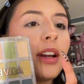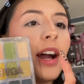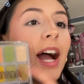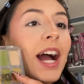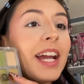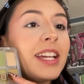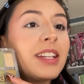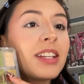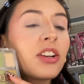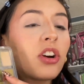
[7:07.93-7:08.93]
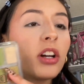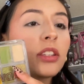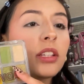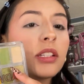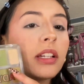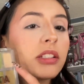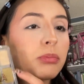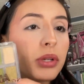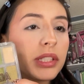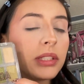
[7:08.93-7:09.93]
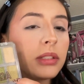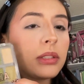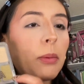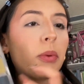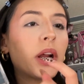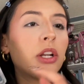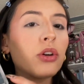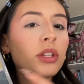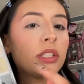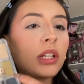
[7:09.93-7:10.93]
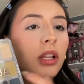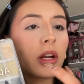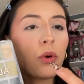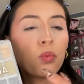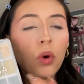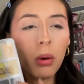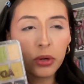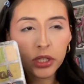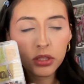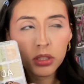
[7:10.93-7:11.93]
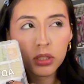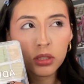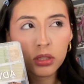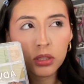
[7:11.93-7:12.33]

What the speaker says: I got this as a present, but I know they sell it at Walmart.